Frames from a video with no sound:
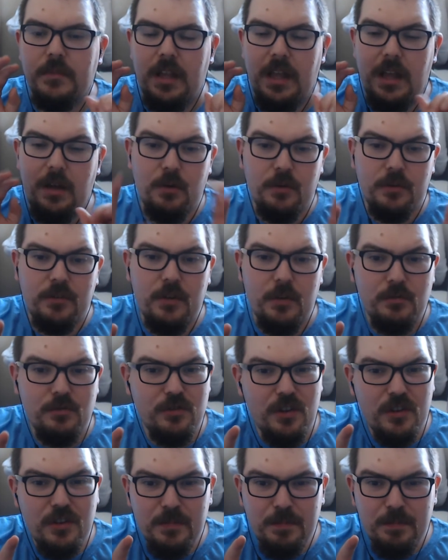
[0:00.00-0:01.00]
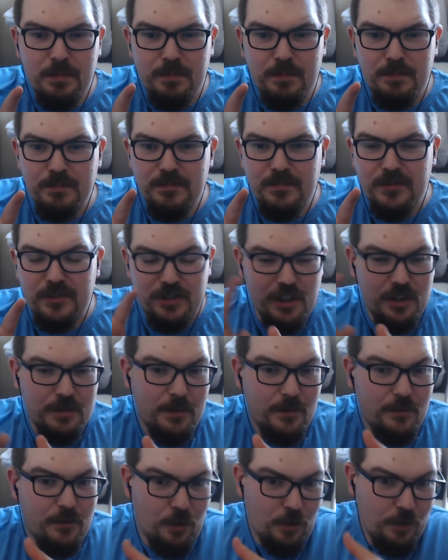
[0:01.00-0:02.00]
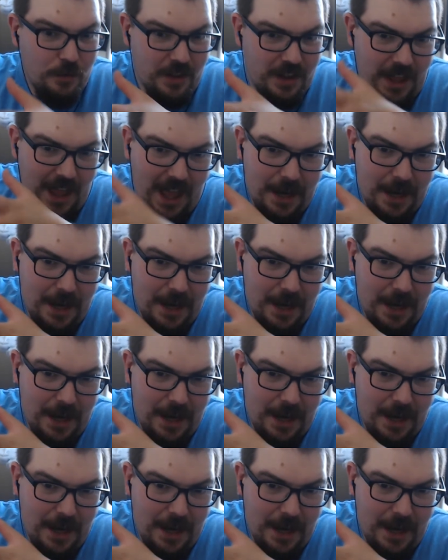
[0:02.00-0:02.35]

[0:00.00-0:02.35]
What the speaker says: Also, just before the